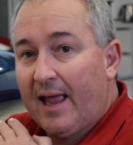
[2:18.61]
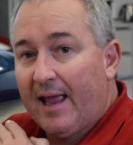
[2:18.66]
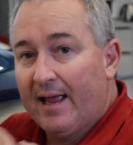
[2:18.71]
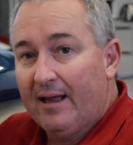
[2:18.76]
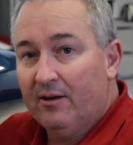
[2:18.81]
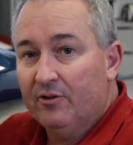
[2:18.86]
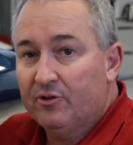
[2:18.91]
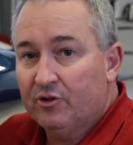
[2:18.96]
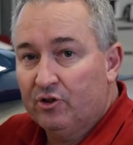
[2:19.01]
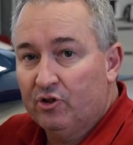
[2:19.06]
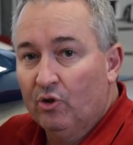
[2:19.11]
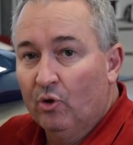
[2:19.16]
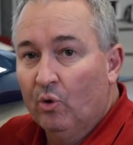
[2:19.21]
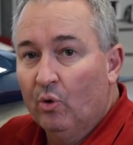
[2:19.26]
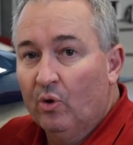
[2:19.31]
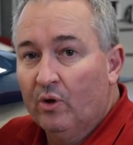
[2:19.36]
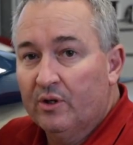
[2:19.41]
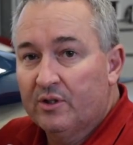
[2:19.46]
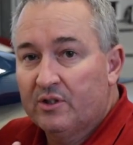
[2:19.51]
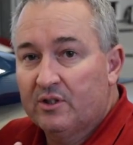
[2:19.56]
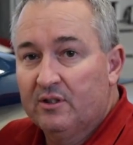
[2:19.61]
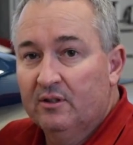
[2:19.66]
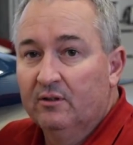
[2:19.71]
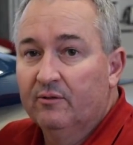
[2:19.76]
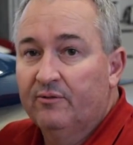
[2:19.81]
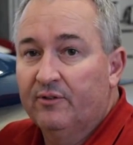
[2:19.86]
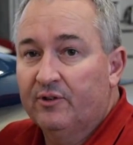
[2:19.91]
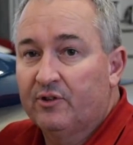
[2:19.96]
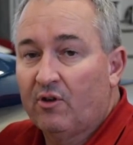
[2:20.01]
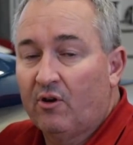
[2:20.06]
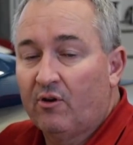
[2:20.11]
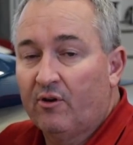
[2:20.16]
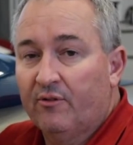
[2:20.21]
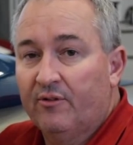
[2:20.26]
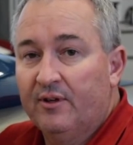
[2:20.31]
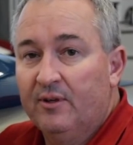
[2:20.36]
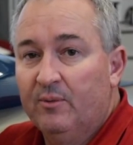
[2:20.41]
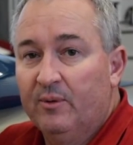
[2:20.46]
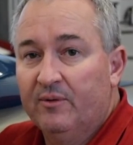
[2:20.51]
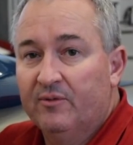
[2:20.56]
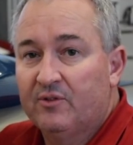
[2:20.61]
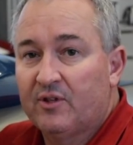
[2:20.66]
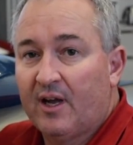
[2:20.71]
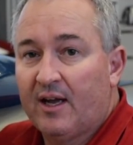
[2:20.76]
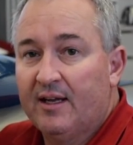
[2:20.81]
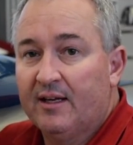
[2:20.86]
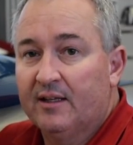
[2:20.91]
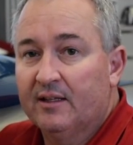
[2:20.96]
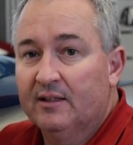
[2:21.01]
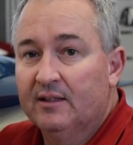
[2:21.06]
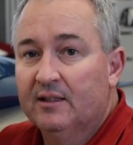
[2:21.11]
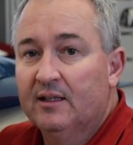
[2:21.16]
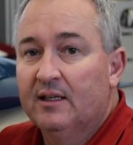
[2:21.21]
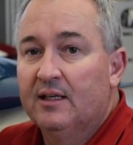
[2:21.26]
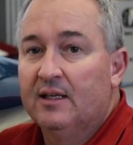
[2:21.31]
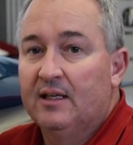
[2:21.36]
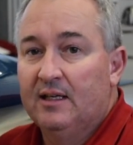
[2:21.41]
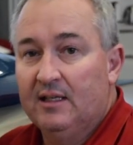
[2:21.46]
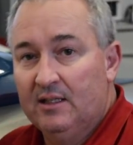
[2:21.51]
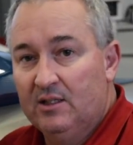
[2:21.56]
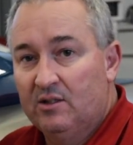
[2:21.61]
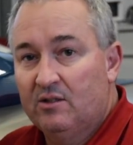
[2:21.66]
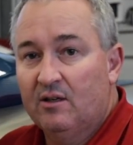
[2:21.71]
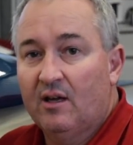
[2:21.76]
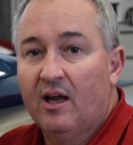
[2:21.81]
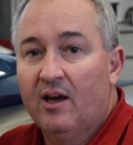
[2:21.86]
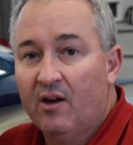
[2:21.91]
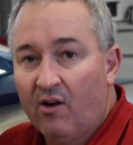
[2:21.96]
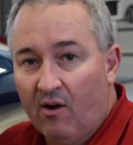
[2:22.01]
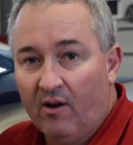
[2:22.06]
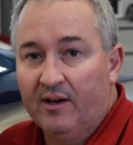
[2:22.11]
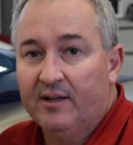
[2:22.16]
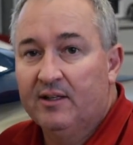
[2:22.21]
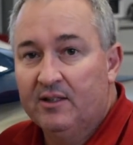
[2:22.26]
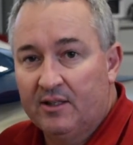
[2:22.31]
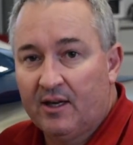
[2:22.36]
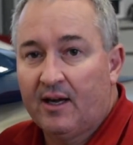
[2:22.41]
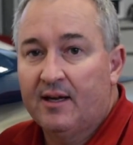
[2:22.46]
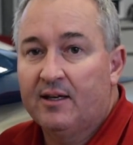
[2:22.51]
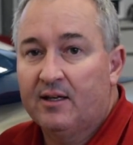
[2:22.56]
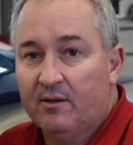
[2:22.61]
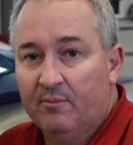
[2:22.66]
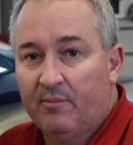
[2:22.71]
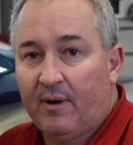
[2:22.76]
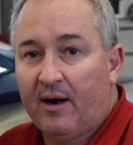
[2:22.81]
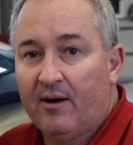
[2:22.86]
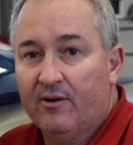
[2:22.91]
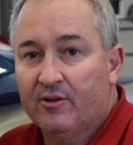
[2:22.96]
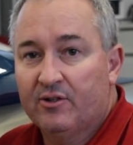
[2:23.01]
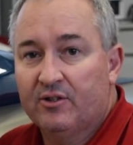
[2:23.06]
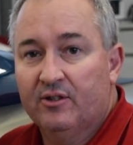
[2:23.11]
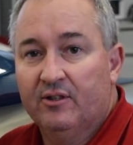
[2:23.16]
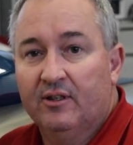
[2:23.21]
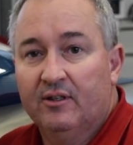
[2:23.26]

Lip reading: outdoor still photography we've taken is a night and day comparison,